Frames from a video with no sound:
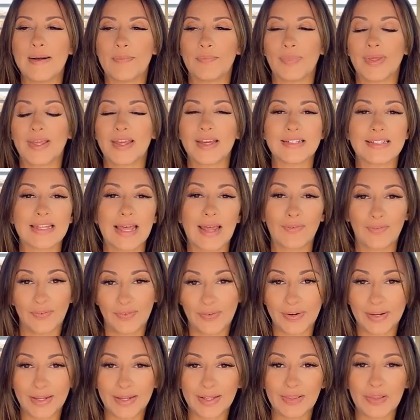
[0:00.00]
because
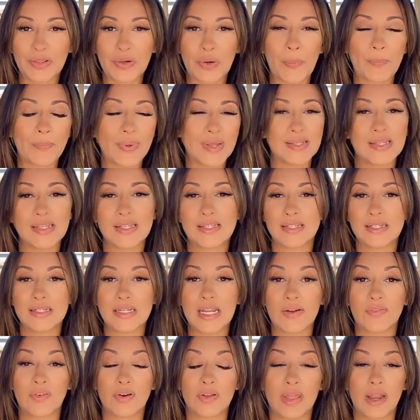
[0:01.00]
every little business
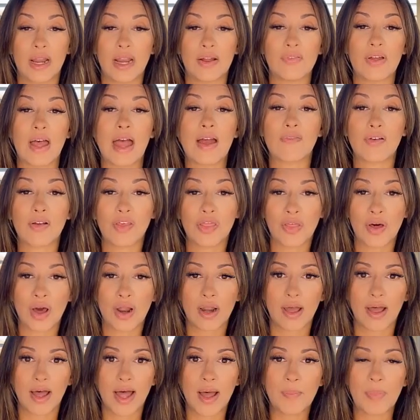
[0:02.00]
endeavor that I've ever
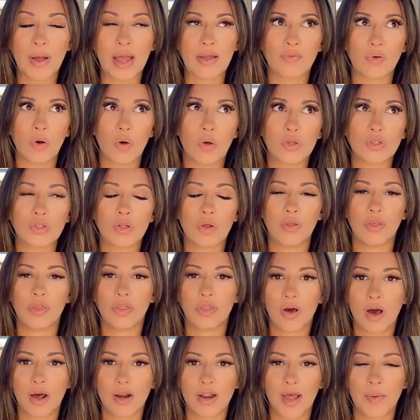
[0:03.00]
thought up, I've also
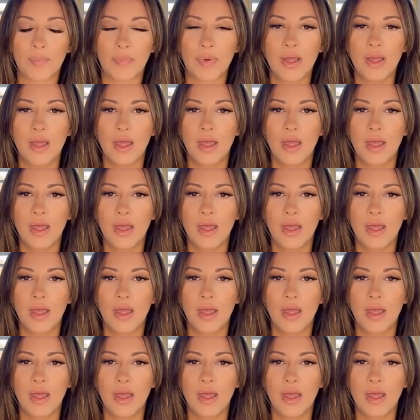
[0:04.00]
thought up